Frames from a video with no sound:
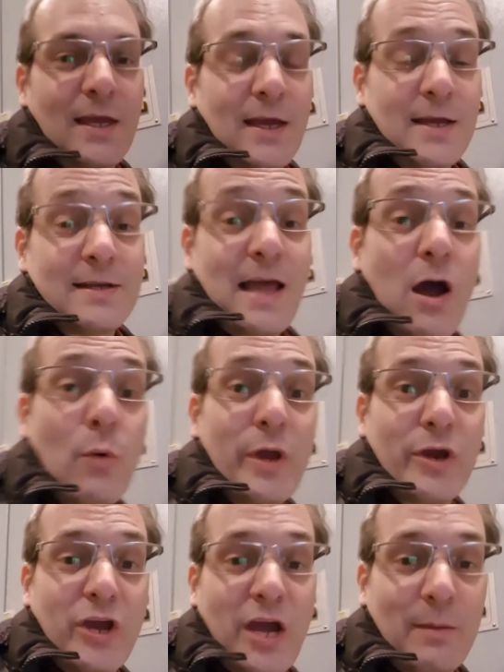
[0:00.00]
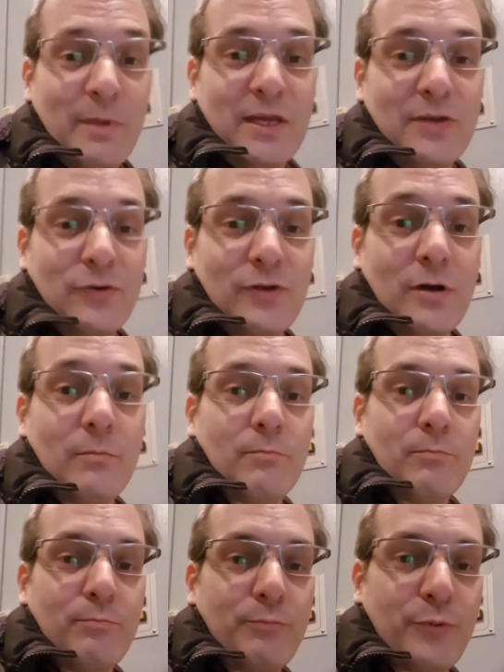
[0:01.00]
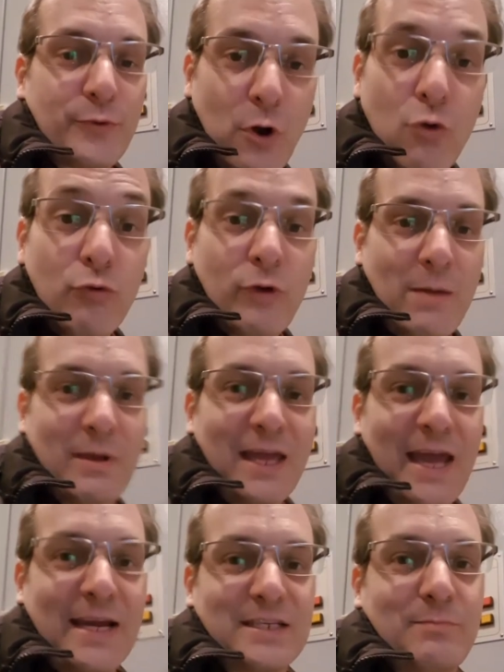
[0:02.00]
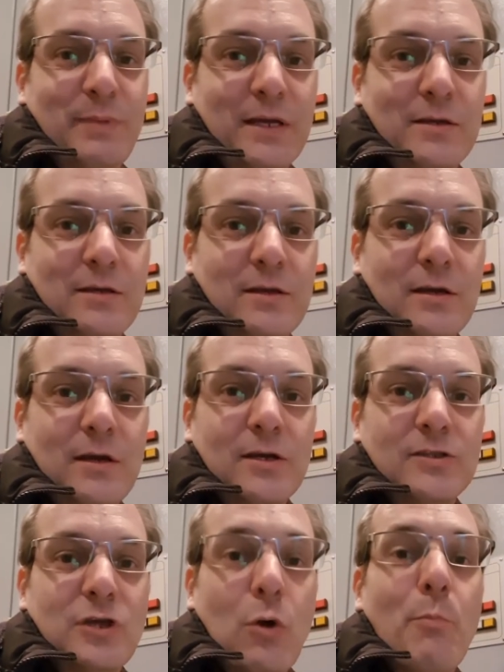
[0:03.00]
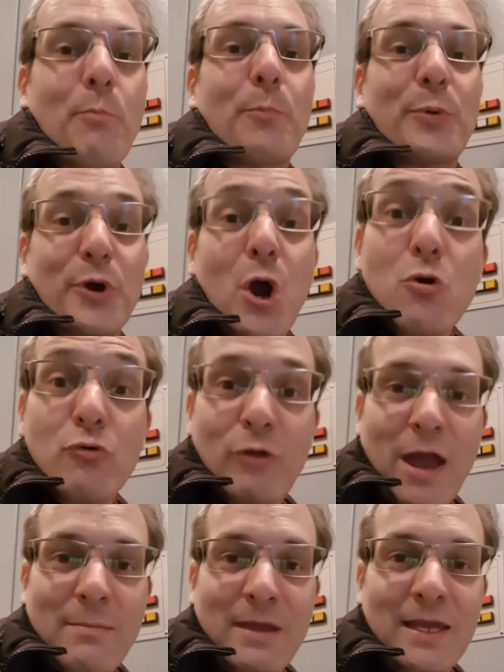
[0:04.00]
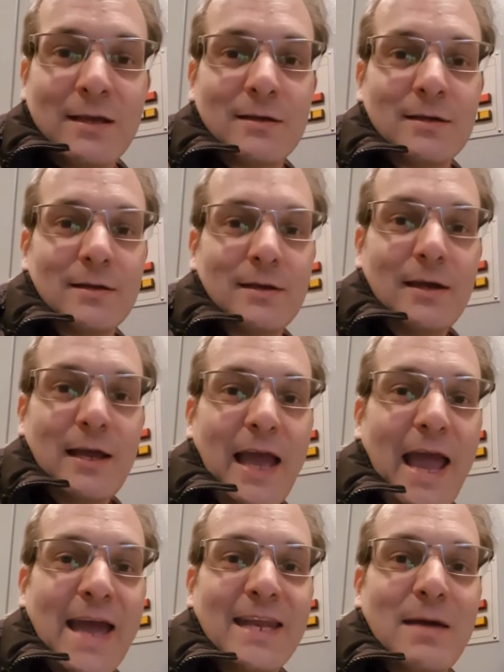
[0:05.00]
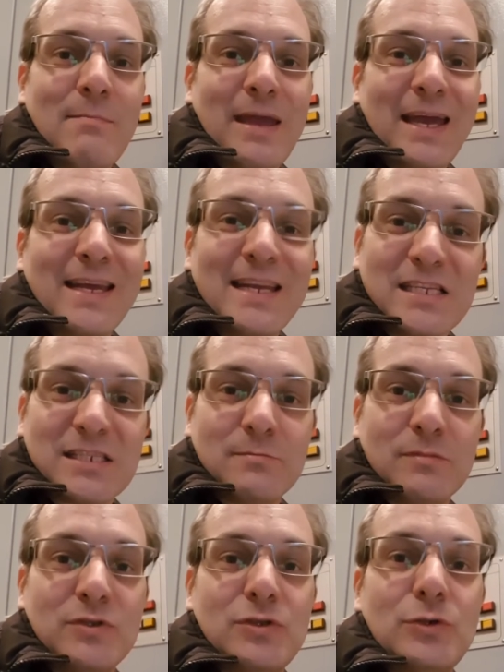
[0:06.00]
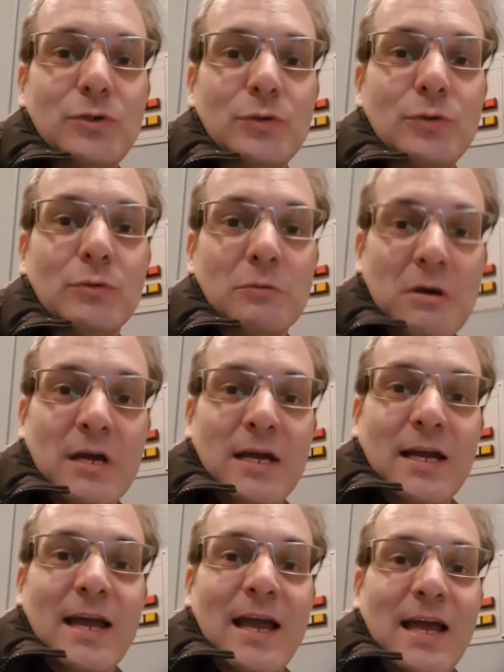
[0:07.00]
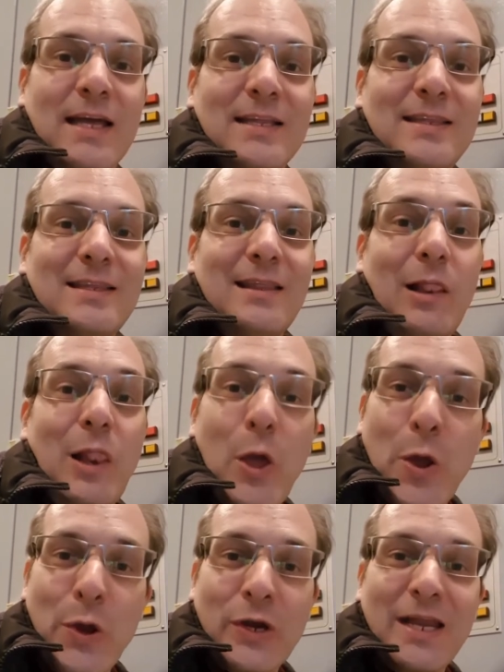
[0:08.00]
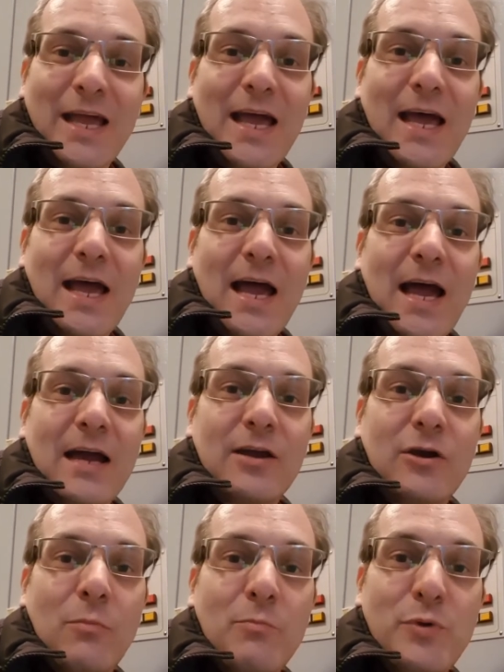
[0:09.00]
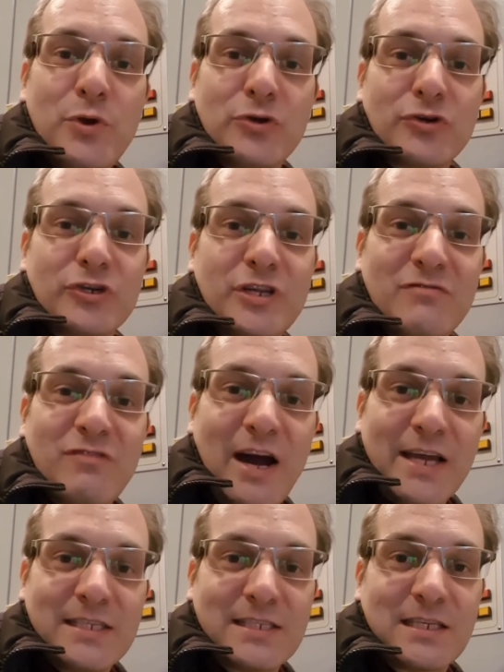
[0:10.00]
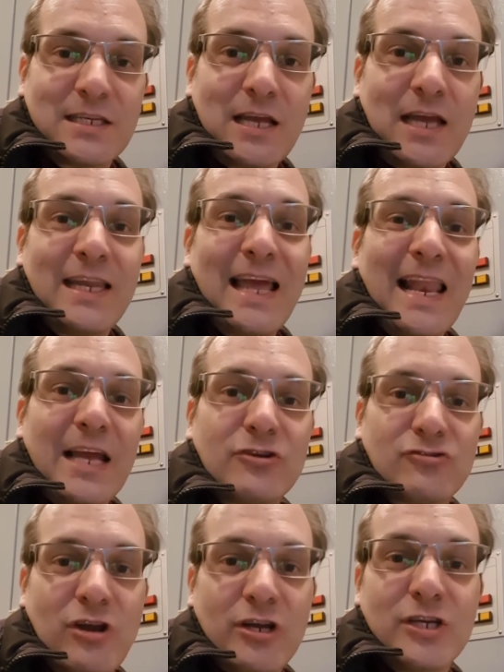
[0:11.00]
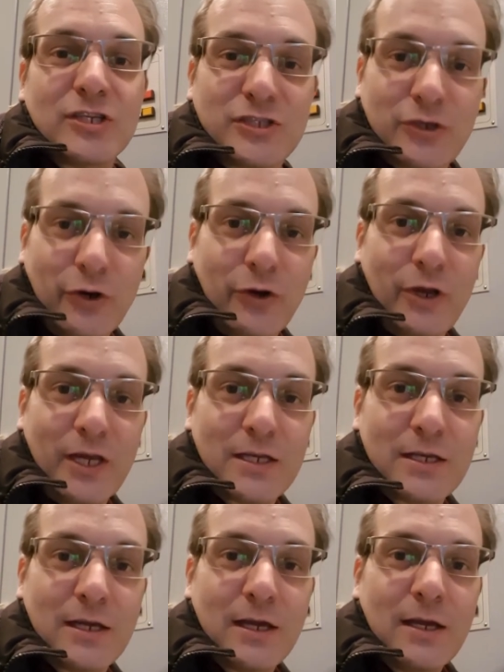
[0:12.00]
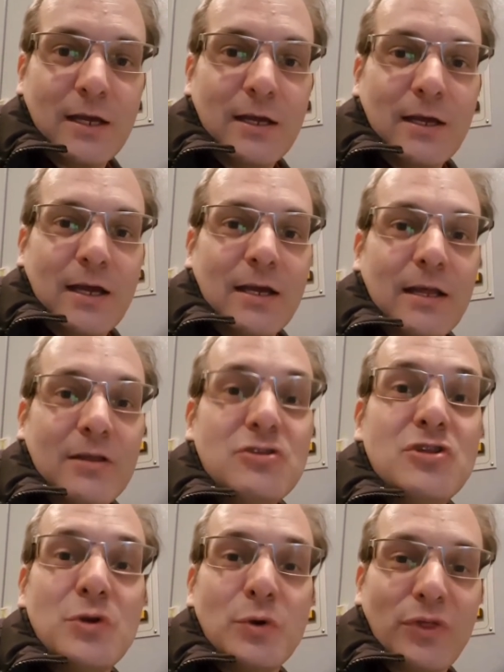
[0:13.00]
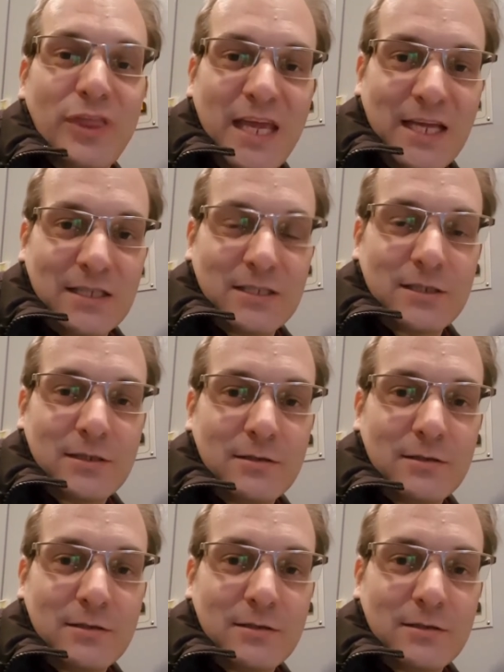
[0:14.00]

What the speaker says: Now we're coming to the programming aspect. So programming and a mechanism to learn a computer device, an electronic circuit, new things.